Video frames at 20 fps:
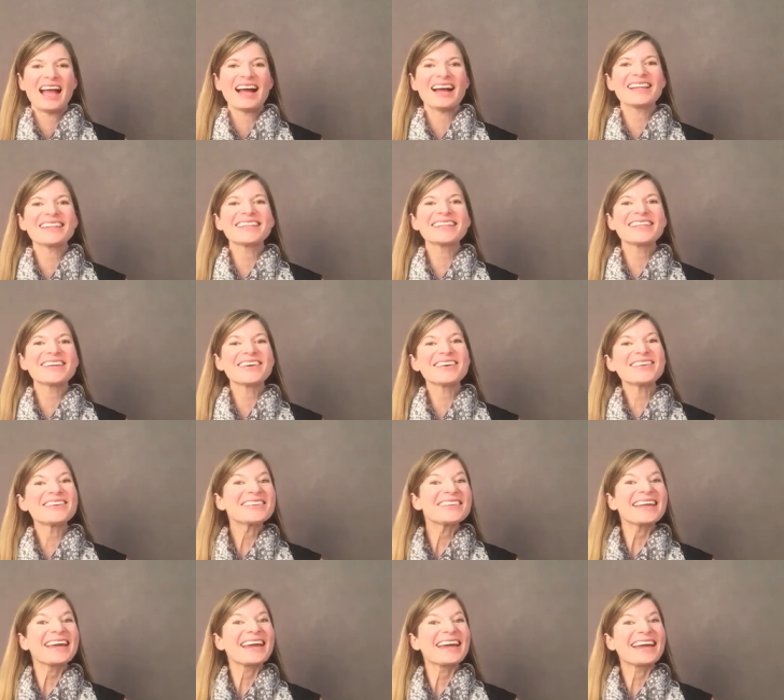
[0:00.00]

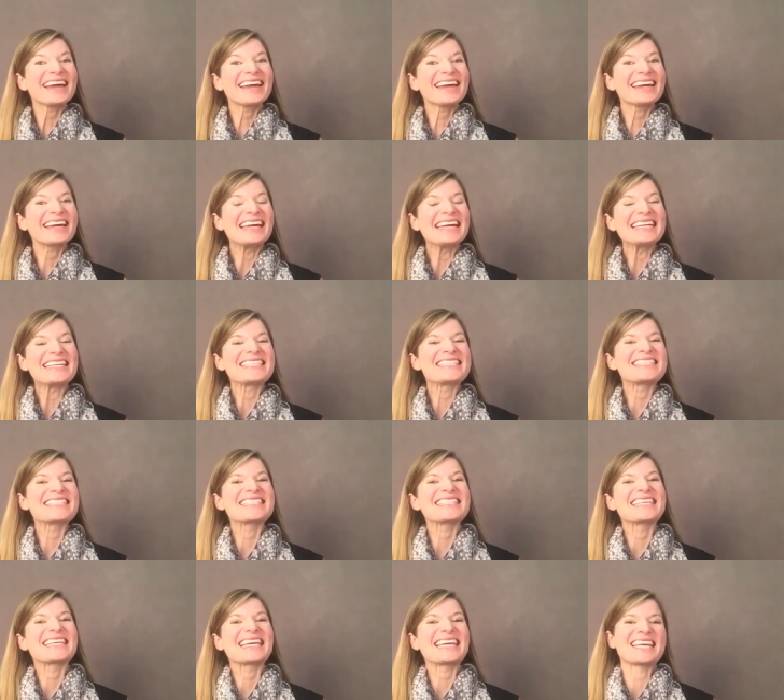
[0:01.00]
Hello there,
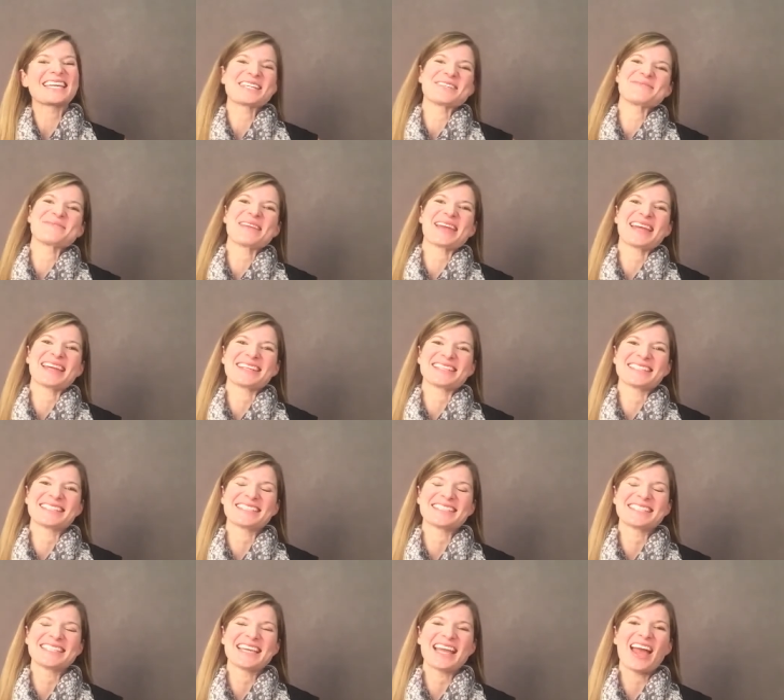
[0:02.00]
it's Kim
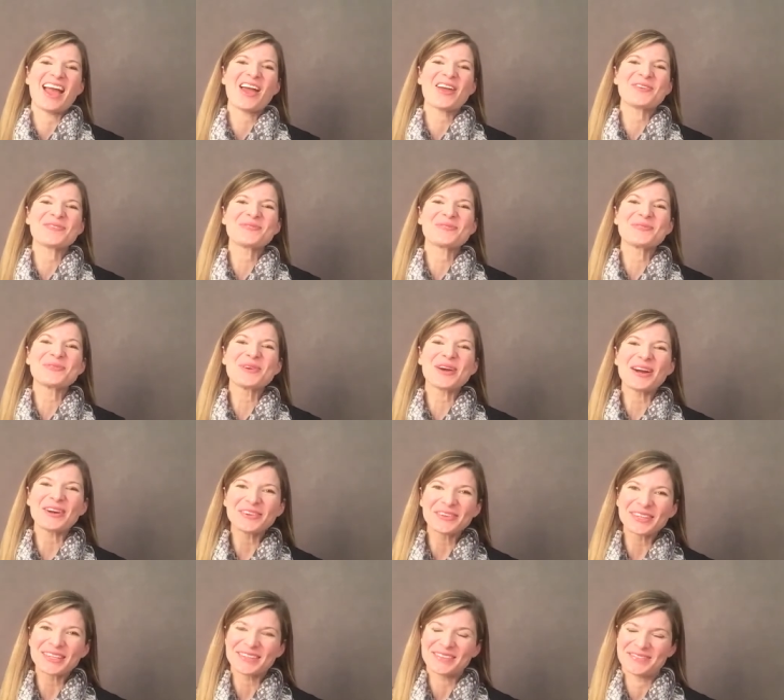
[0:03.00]
Hesse and
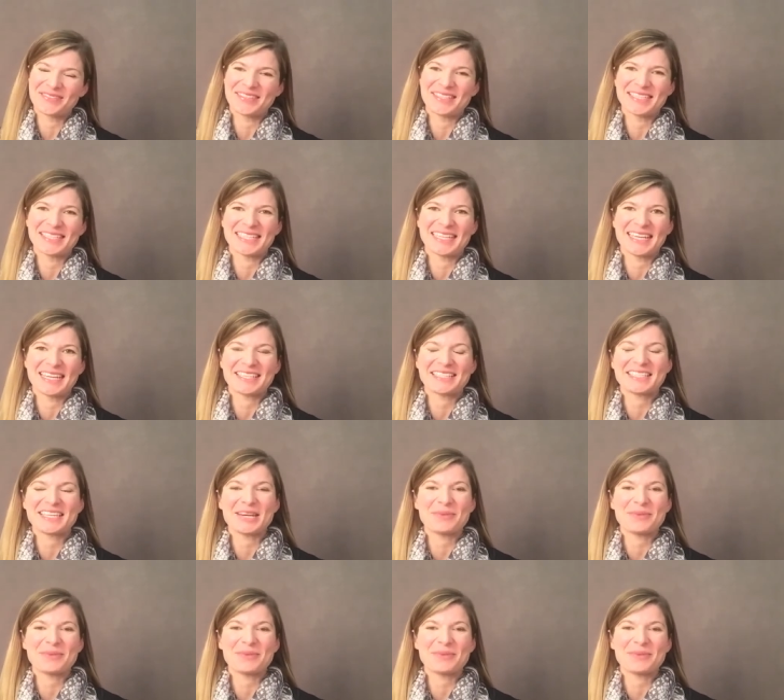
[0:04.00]
welcome to the next